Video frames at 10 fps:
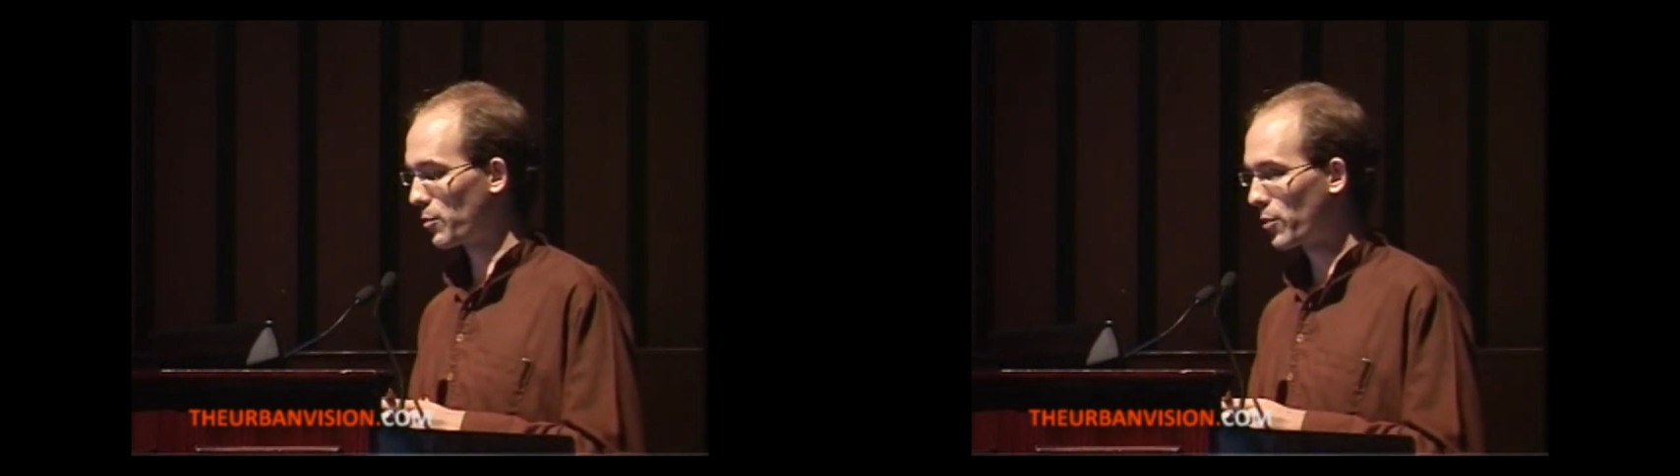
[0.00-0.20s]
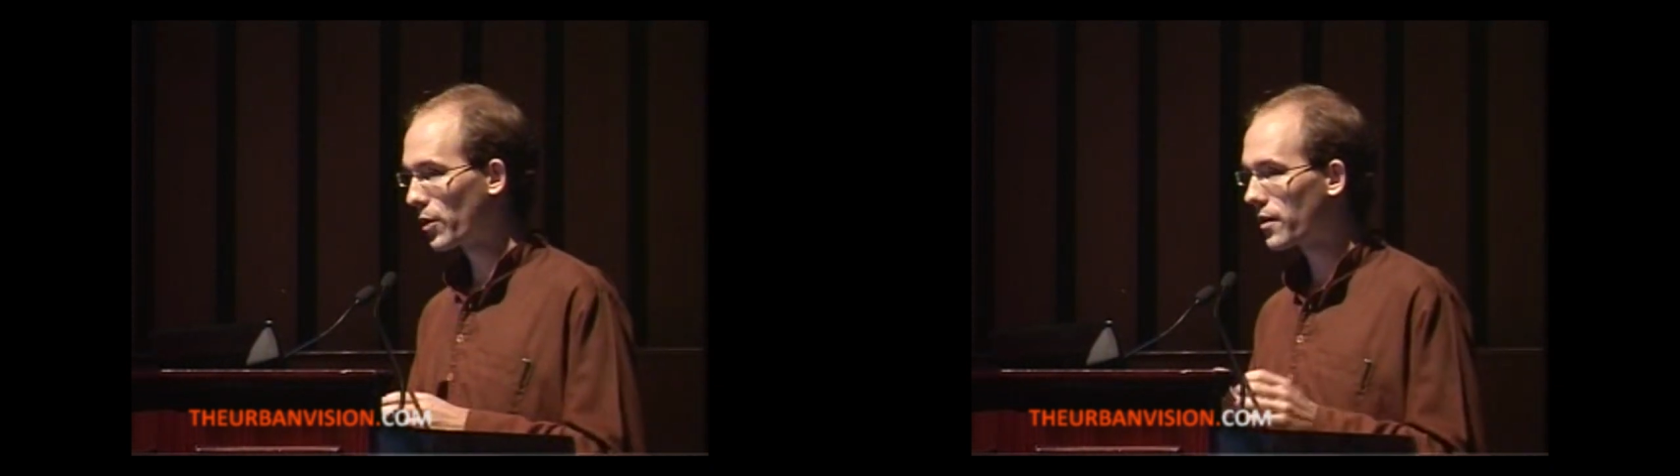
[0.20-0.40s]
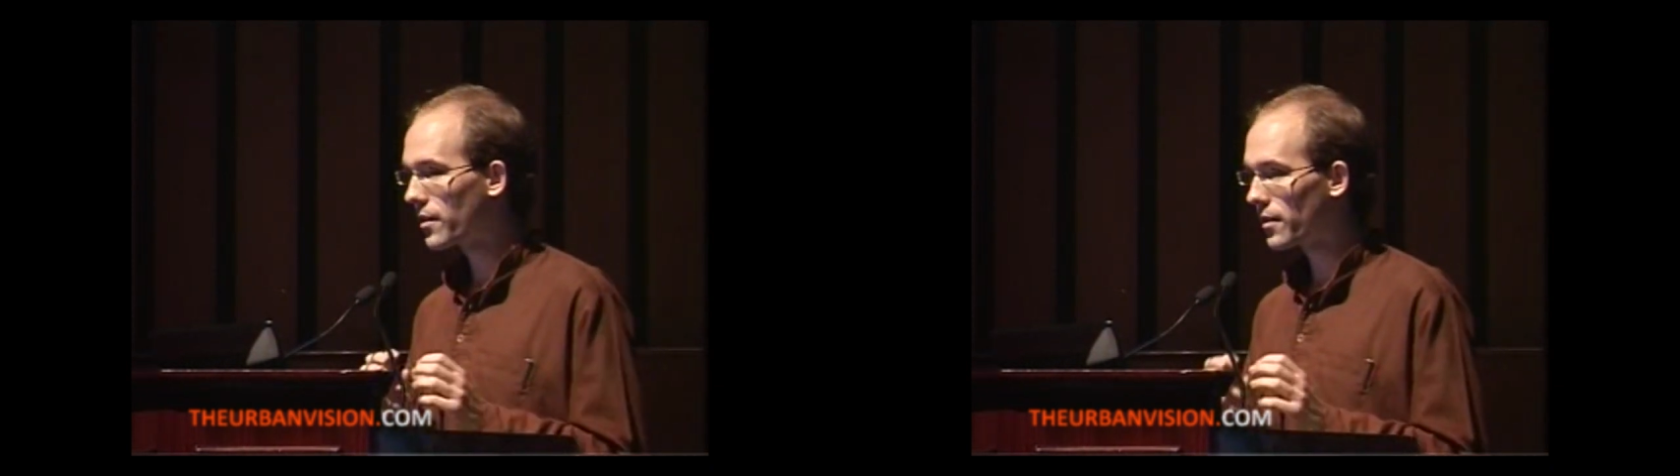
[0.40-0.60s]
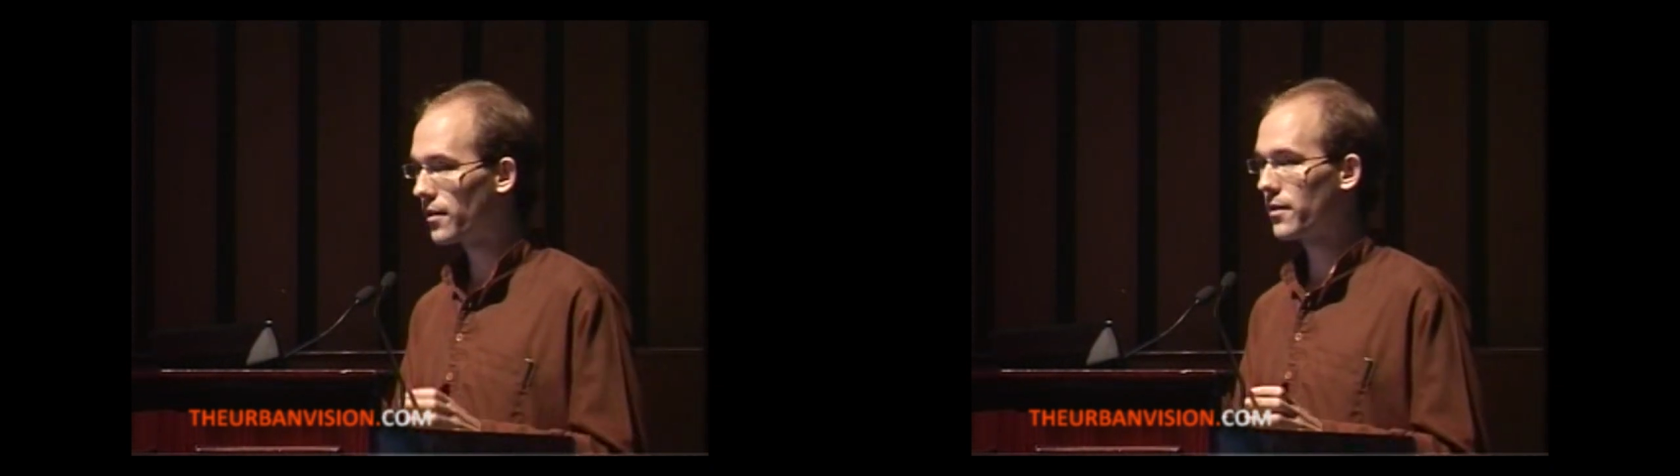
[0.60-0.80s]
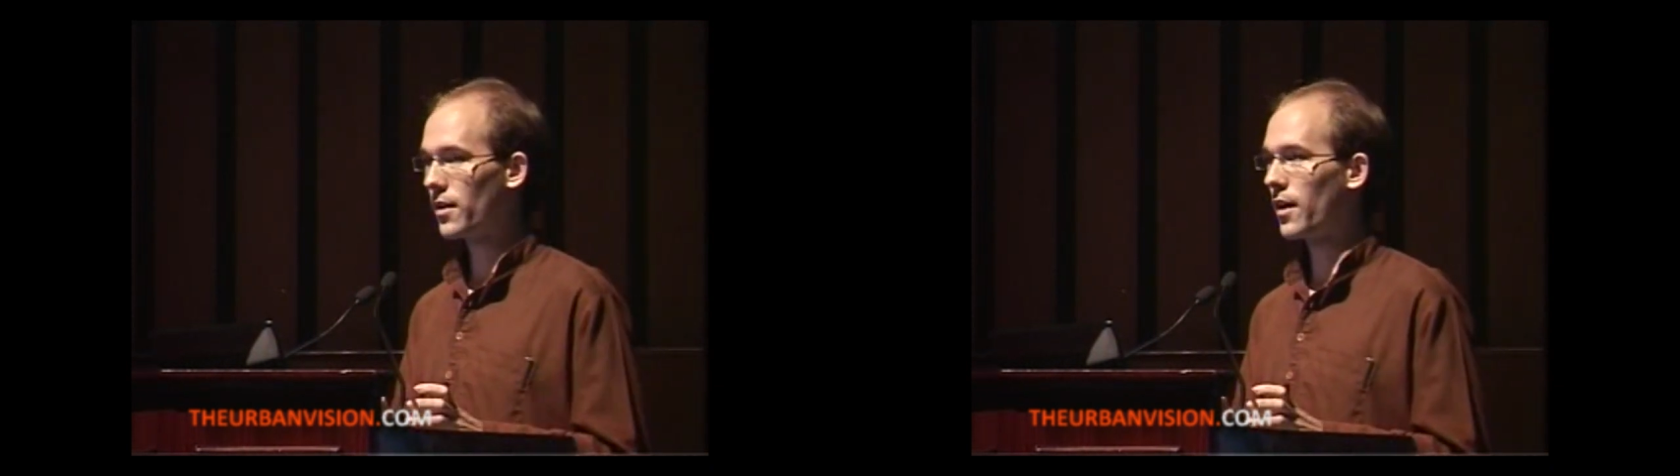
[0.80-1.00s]

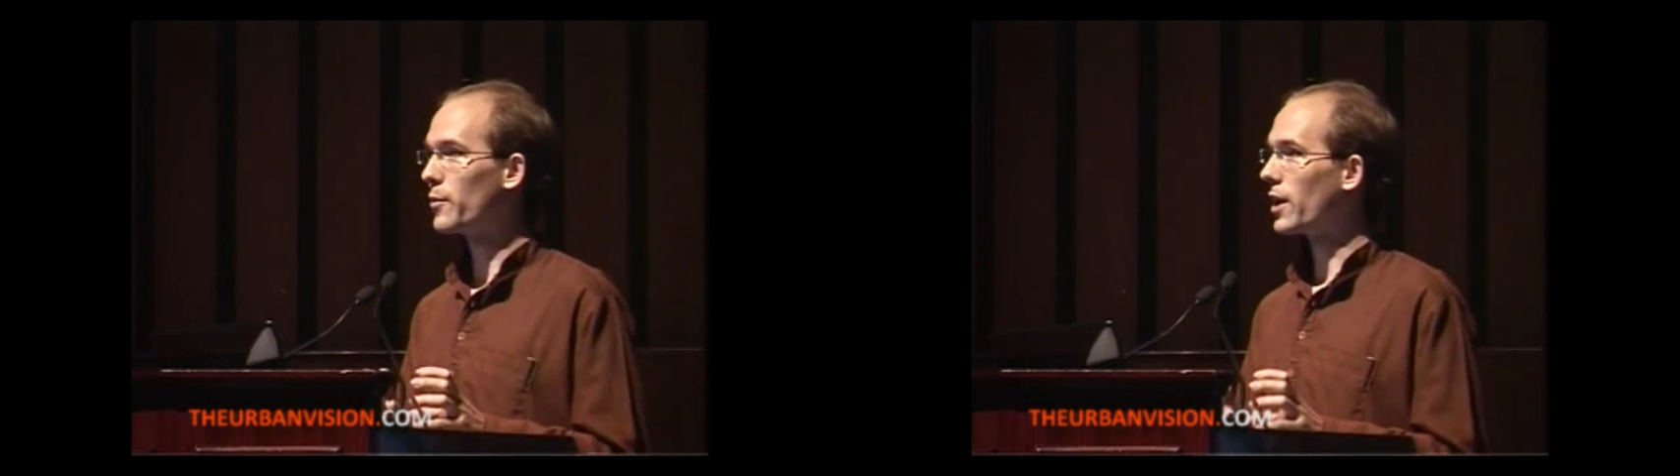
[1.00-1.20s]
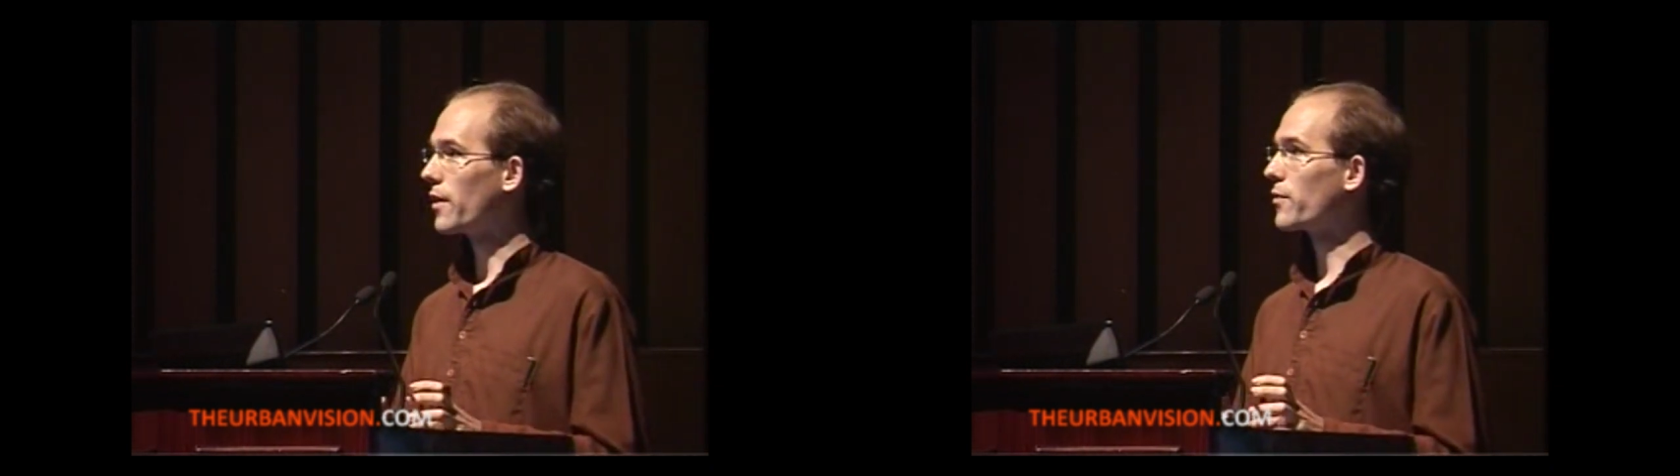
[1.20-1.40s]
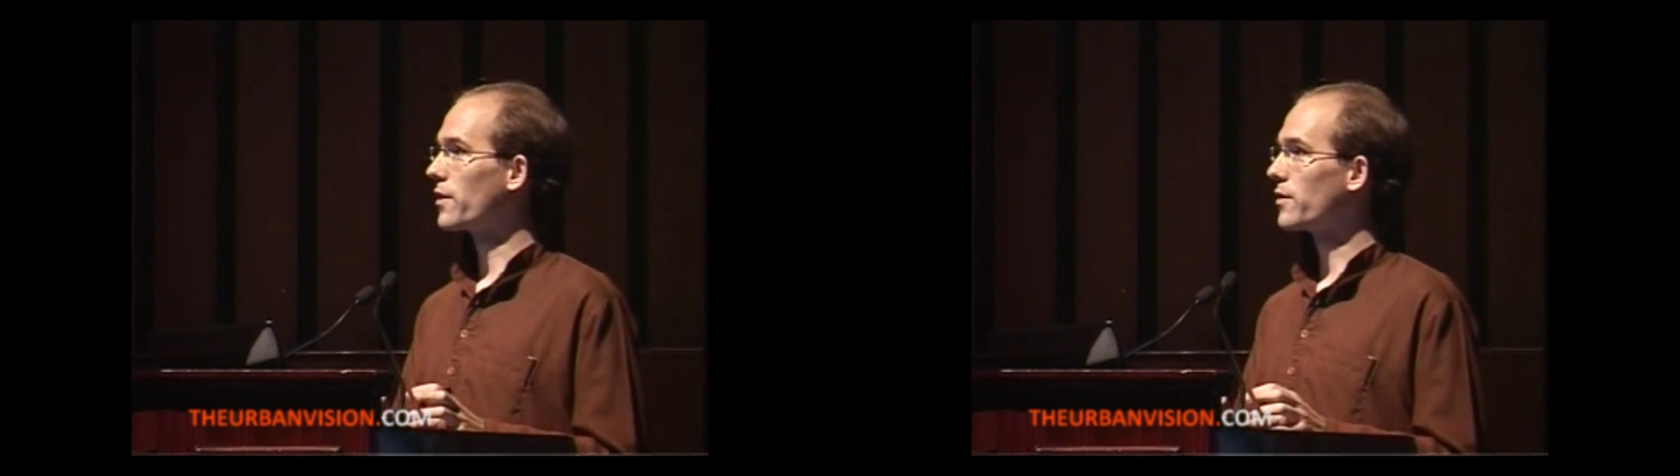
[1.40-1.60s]
put time and effort